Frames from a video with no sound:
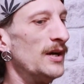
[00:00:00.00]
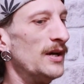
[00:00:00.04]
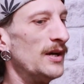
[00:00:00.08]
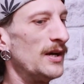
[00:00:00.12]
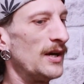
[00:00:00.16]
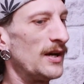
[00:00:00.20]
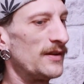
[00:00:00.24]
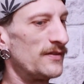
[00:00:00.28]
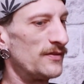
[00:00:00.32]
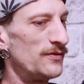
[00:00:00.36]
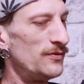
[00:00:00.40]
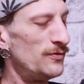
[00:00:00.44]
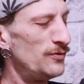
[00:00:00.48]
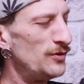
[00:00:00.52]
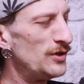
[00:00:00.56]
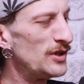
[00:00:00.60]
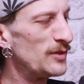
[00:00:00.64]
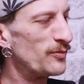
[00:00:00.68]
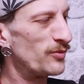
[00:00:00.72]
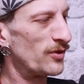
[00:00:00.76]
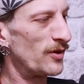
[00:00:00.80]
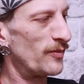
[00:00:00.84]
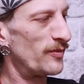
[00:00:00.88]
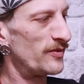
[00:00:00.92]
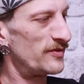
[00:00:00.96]
it has a
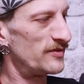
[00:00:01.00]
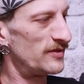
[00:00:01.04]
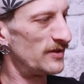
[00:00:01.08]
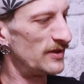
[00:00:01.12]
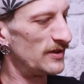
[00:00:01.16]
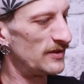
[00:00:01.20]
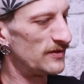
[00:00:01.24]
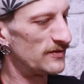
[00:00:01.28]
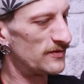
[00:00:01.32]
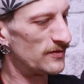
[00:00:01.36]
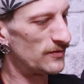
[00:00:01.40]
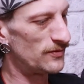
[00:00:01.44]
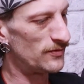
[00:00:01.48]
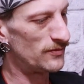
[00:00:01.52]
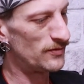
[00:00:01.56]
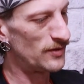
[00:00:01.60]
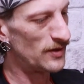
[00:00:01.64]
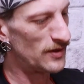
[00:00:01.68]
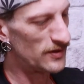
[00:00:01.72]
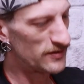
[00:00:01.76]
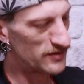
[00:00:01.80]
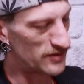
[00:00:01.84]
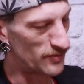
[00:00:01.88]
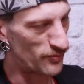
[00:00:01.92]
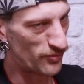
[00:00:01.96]
unique property to
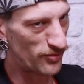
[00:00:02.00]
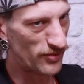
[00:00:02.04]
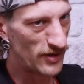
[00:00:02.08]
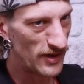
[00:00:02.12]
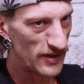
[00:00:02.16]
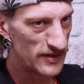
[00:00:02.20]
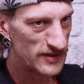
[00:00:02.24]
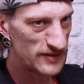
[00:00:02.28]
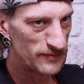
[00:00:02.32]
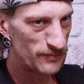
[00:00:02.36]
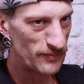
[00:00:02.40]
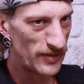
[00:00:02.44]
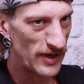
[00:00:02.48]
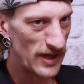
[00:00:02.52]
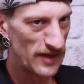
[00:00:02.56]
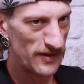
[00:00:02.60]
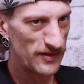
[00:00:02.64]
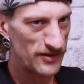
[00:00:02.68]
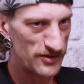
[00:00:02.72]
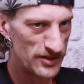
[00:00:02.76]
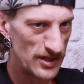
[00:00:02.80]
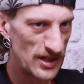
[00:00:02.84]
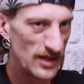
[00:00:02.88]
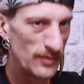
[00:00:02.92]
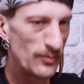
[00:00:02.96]
suppress
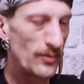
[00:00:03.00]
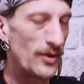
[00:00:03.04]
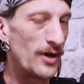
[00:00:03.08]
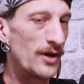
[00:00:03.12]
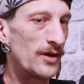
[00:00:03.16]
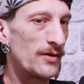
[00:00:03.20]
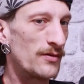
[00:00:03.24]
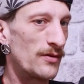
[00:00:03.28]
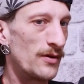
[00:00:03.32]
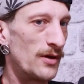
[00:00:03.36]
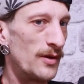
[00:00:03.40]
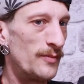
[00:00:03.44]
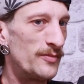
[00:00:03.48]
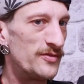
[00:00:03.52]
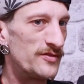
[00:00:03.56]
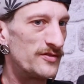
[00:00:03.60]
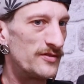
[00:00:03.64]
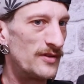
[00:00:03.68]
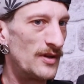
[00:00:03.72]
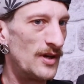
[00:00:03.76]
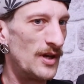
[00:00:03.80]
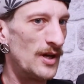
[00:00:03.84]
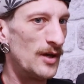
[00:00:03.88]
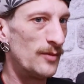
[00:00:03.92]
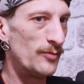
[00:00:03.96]
pathogenic
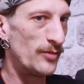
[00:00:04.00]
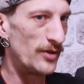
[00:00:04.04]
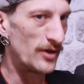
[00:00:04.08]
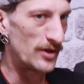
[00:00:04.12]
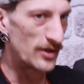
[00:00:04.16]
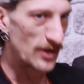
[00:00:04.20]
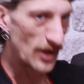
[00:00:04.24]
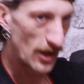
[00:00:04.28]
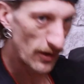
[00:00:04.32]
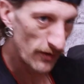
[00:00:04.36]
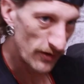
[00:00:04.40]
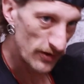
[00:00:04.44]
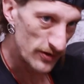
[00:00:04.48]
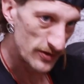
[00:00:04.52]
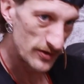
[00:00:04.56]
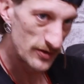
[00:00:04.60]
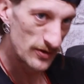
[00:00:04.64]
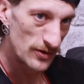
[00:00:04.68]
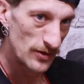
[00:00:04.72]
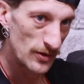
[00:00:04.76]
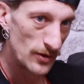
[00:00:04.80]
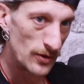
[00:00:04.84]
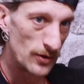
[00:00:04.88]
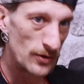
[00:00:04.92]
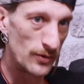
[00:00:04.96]
microbes but
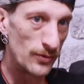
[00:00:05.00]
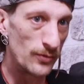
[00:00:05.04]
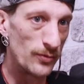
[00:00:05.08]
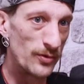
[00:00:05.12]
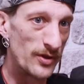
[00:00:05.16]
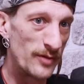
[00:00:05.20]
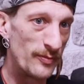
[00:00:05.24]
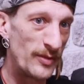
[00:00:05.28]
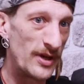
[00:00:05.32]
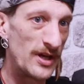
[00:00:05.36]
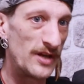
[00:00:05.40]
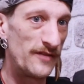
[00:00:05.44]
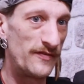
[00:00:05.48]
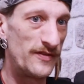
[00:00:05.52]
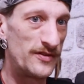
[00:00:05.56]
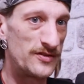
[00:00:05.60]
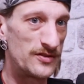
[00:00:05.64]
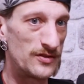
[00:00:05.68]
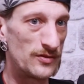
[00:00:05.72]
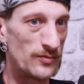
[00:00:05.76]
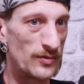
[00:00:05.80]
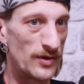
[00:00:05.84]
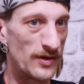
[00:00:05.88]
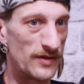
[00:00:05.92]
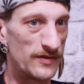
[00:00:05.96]
encourage all the
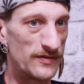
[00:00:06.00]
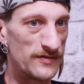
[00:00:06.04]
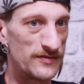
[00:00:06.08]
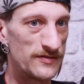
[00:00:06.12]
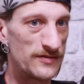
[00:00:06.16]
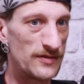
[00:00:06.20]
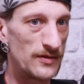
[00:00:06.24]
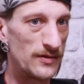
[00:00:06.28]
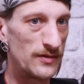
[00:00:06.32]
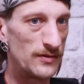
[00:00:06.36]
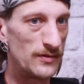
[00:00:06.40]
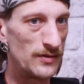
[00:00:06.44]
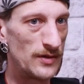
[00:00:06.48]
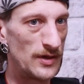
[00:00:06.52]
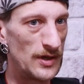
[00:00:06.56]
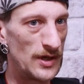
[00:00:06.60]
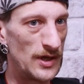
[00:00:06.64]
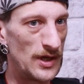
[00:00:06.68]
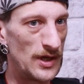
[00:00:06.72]
beneficial ones. So